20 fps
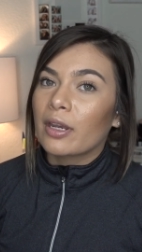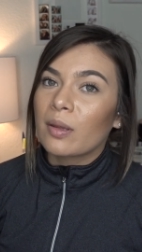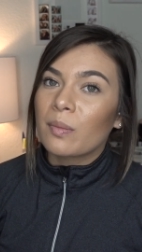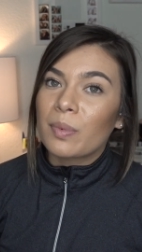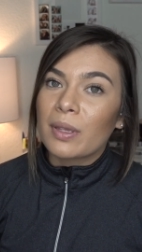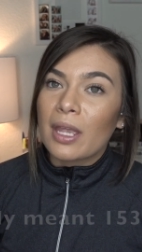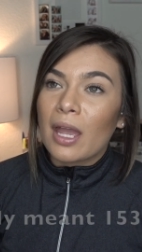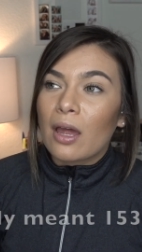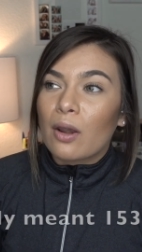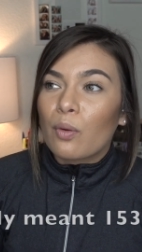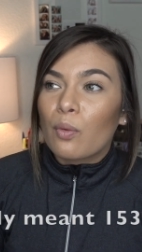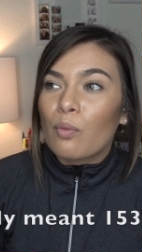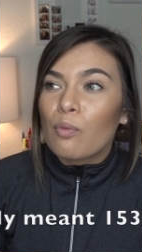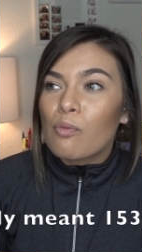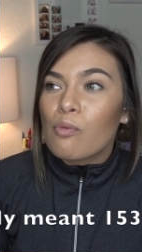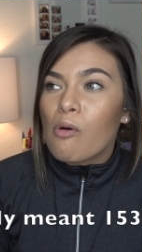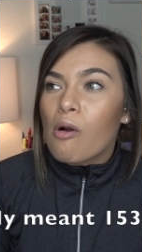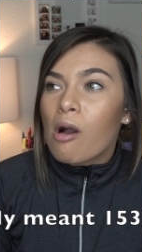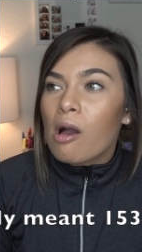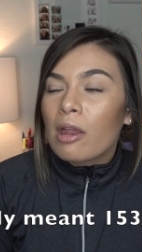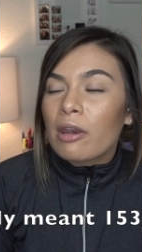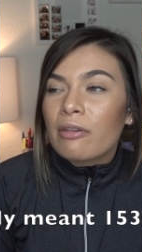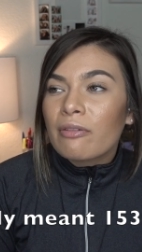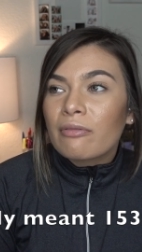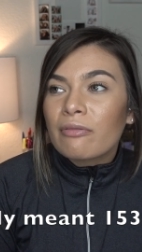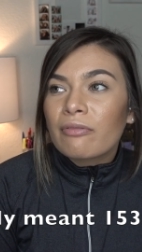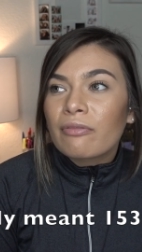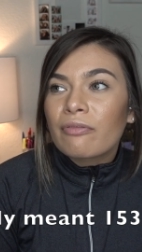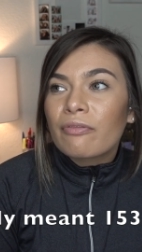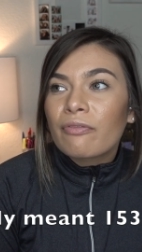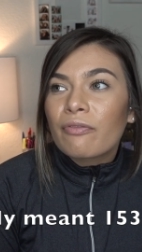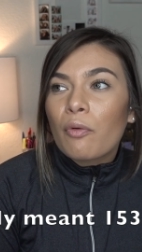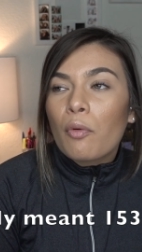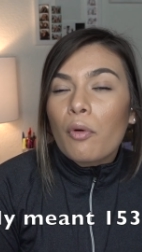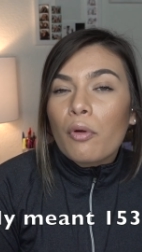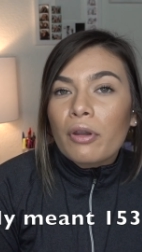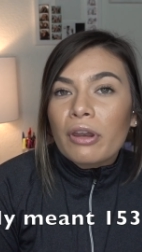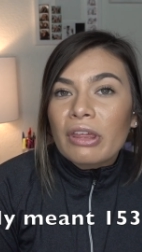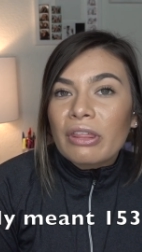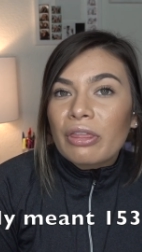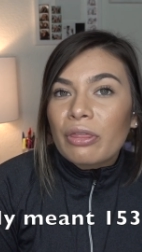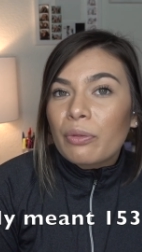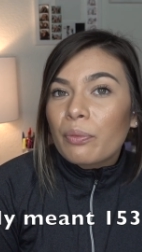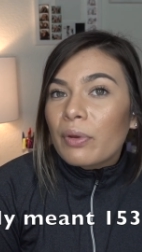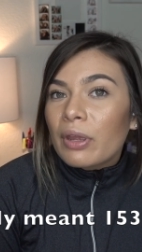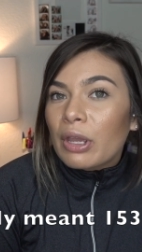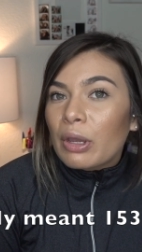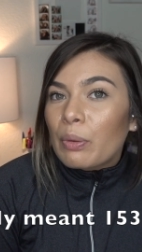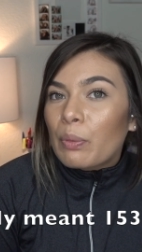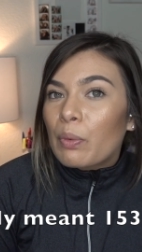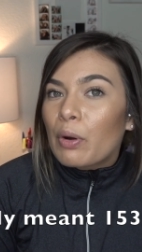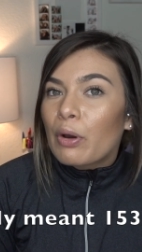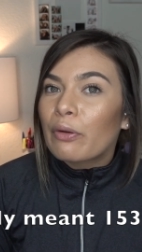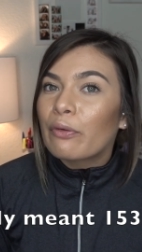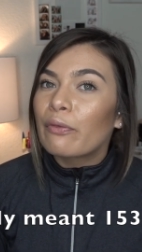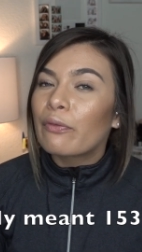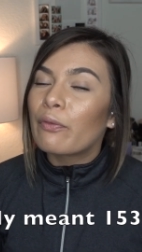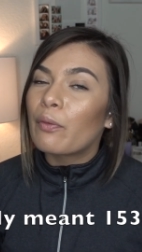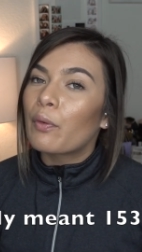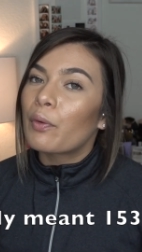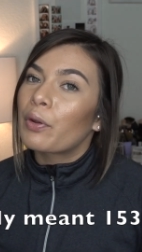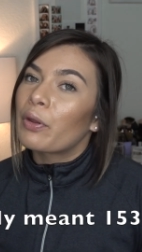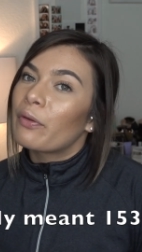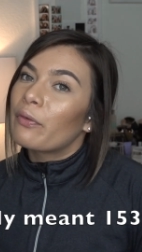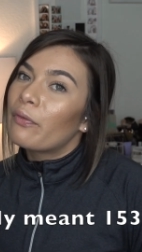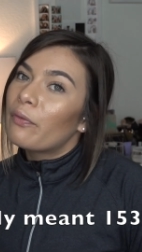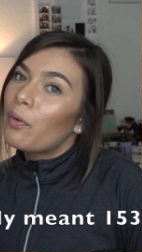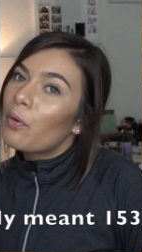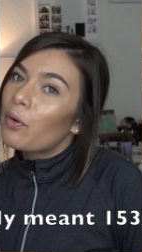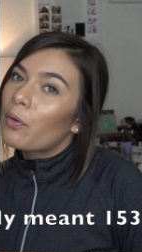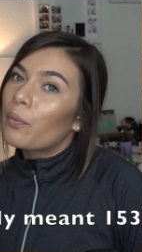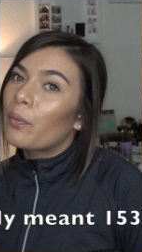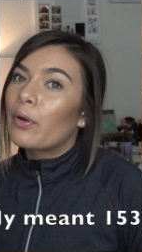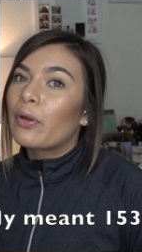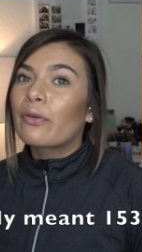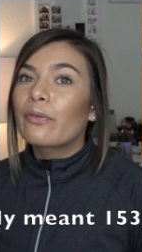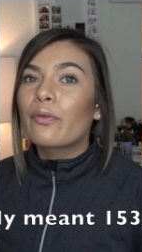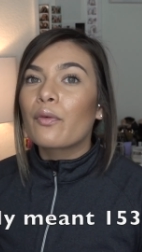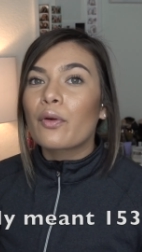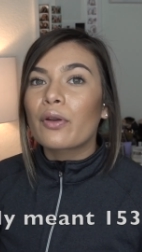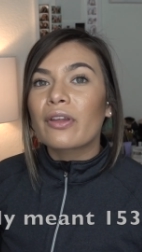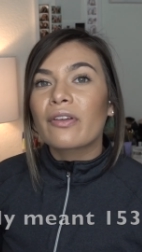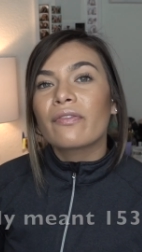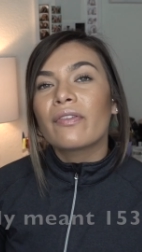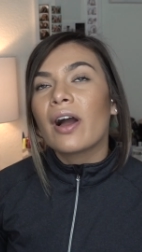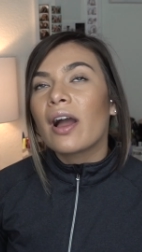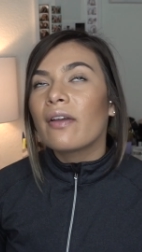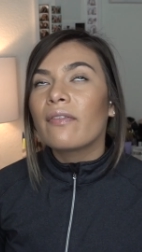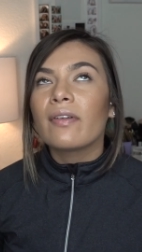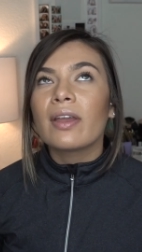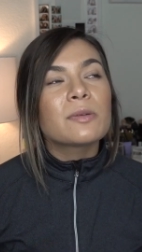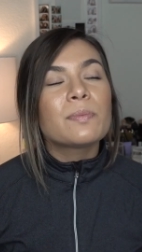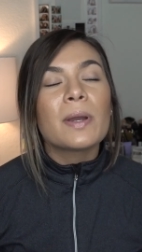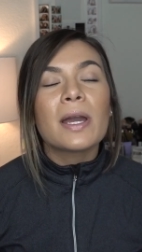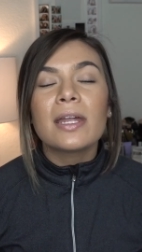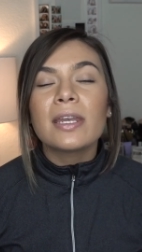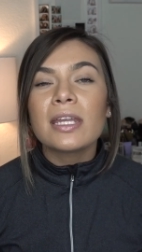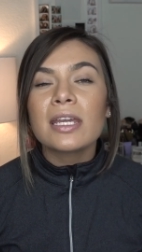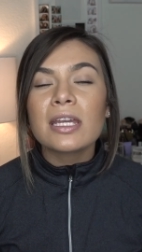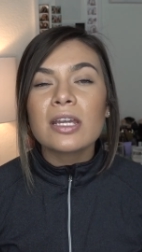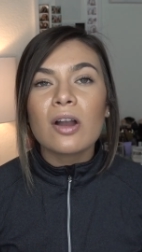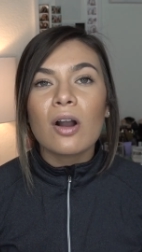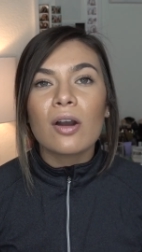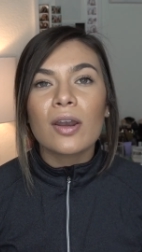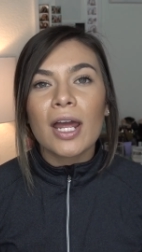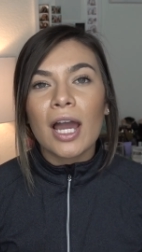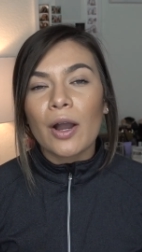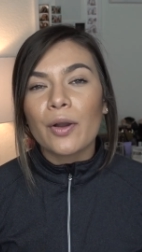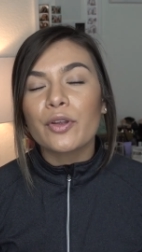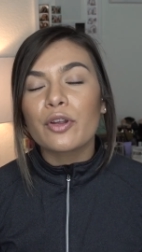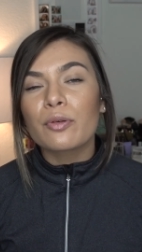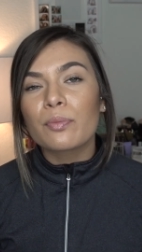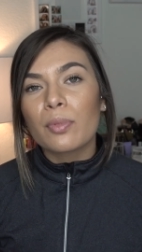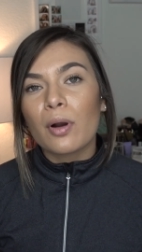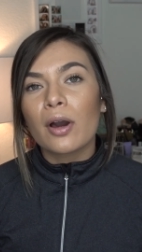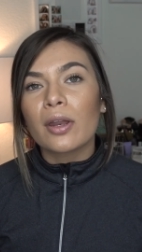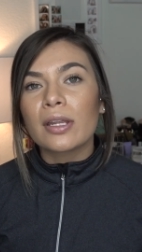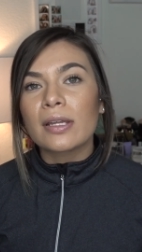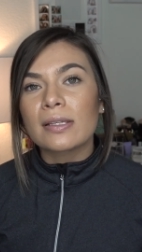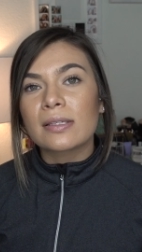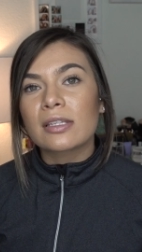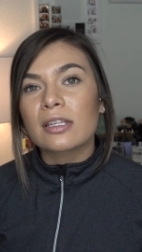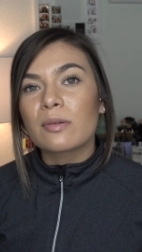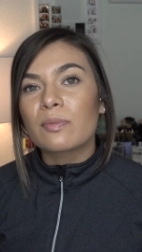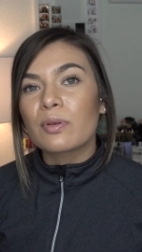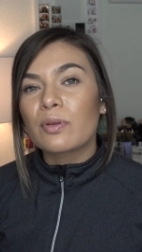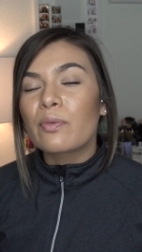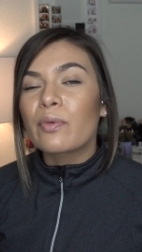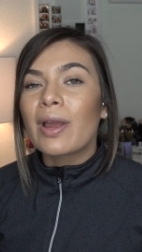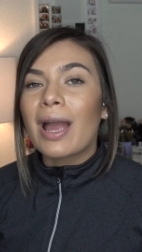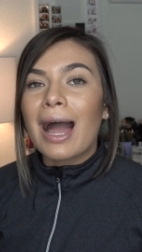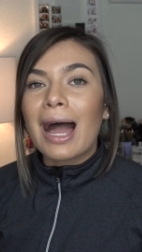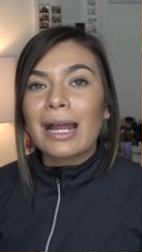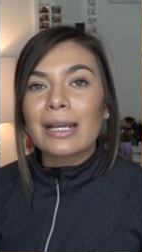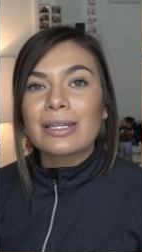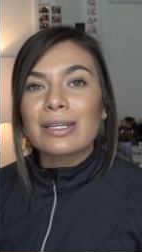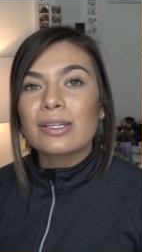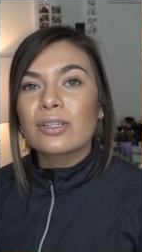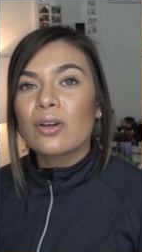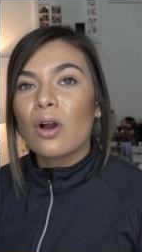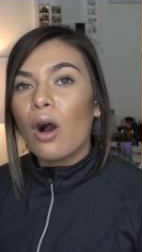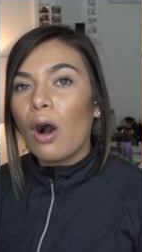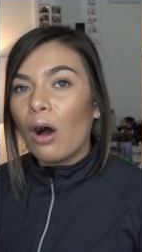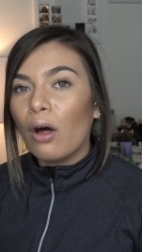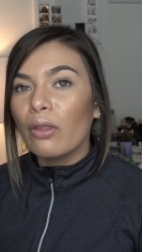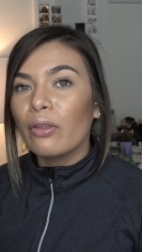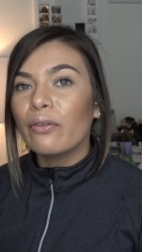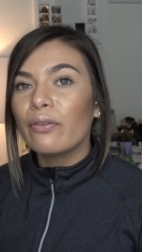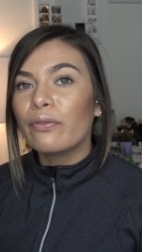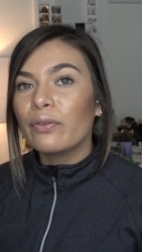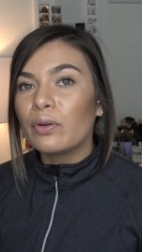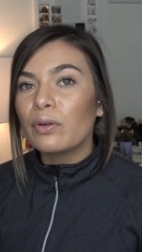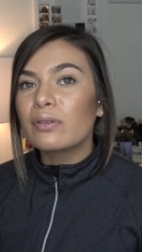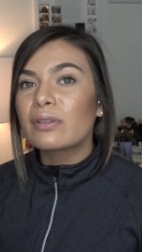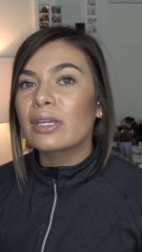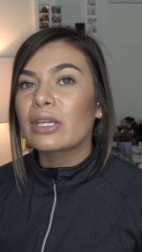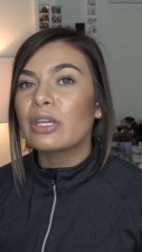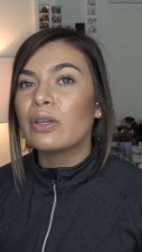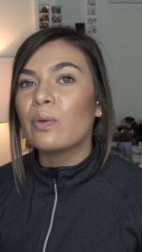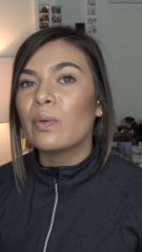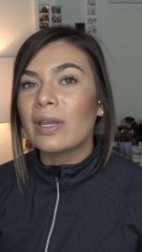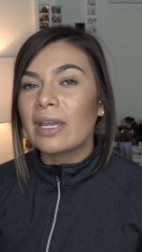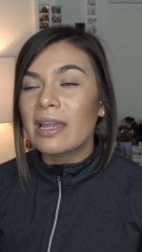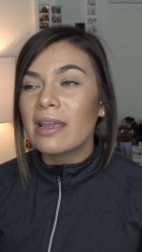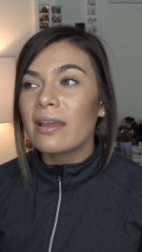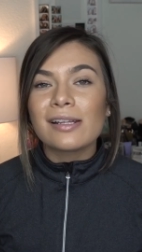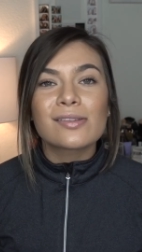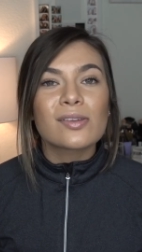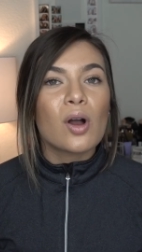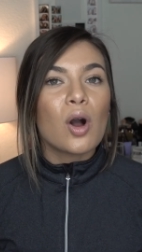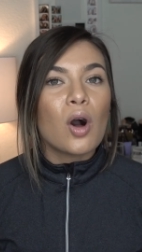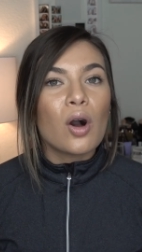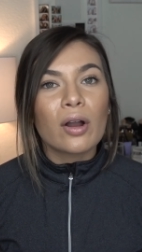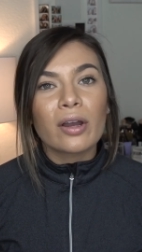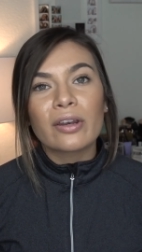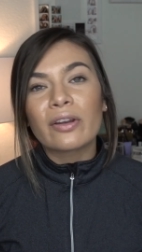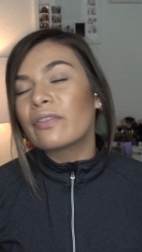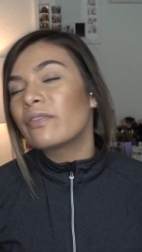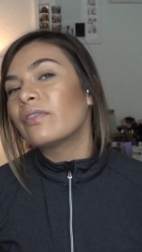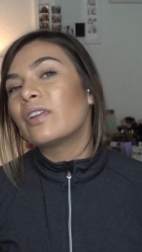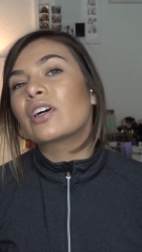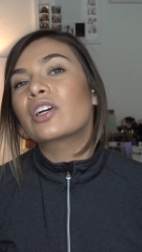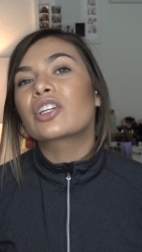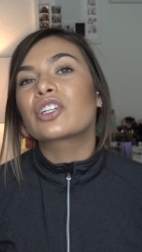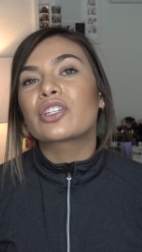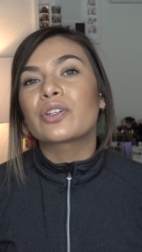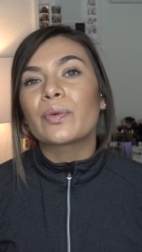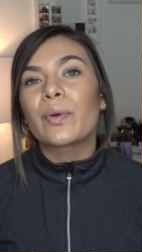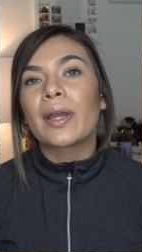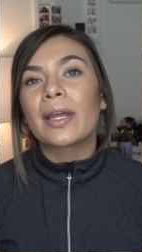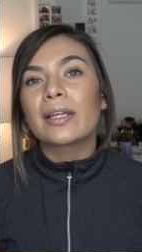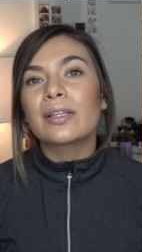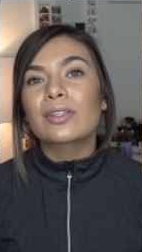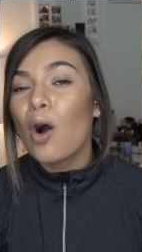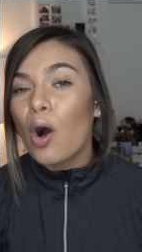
going to be at a 143, 144, 145, depending on how your body is going to be reacting to all the foods that you eat. It's all going to fluctuate.